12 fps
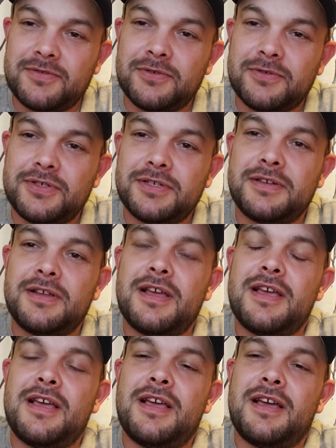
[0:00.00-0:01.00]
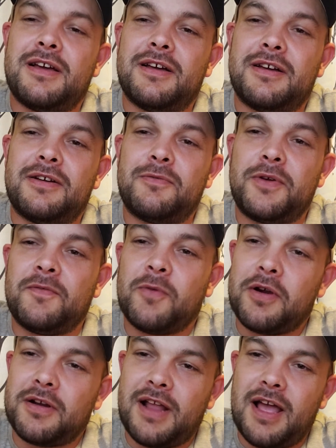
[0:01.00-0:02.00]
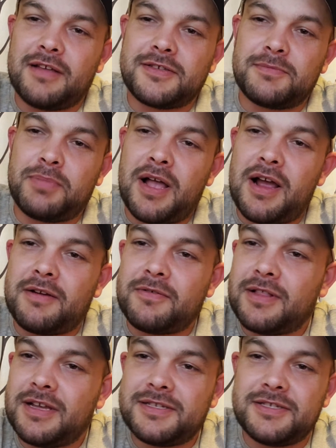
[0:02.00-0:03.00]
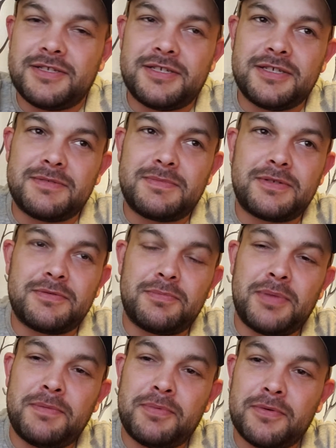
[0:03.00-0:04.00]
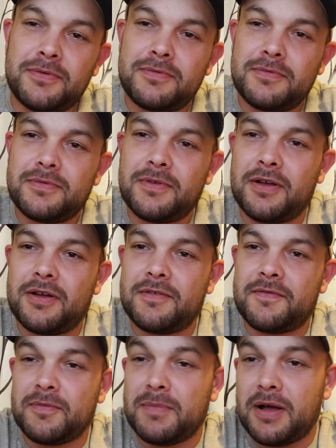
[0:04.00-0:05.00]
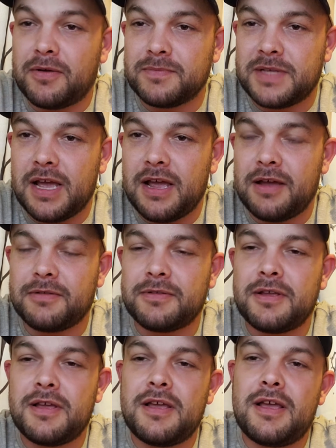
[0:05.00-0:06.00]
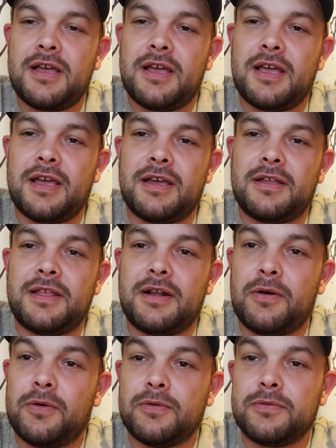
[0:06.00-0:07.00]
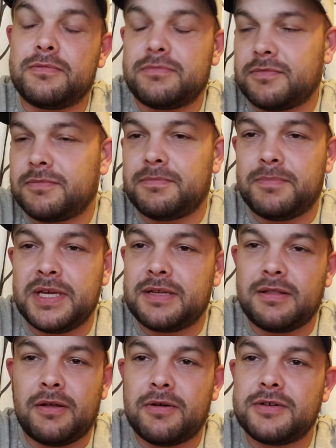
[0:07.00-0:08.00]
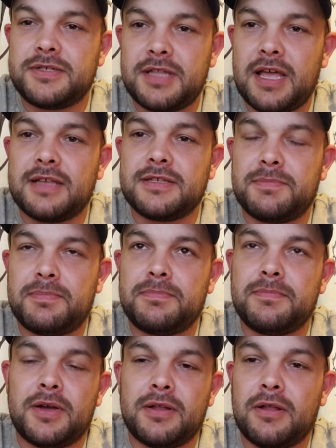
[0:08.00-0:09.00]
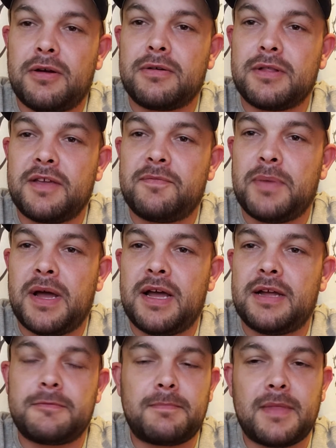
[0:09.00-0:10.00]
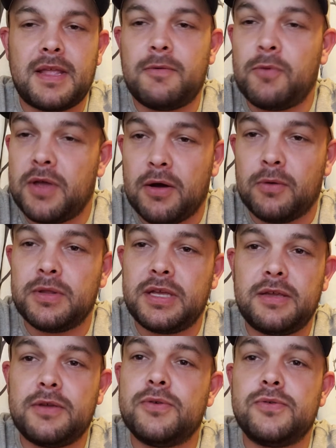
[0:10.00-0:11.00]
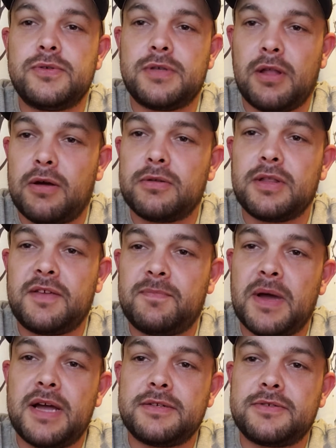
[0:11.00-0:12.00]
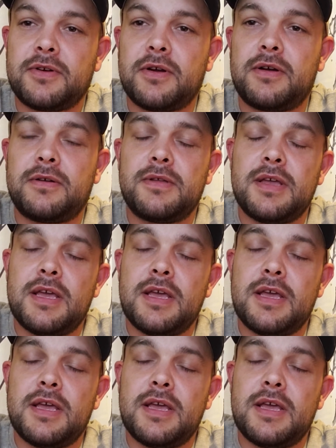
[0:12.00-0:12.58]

Georgia. We've worked out supplier relationships with people from my hometown that own big, large stands of longleaf pine. We only use longleaf pine straw,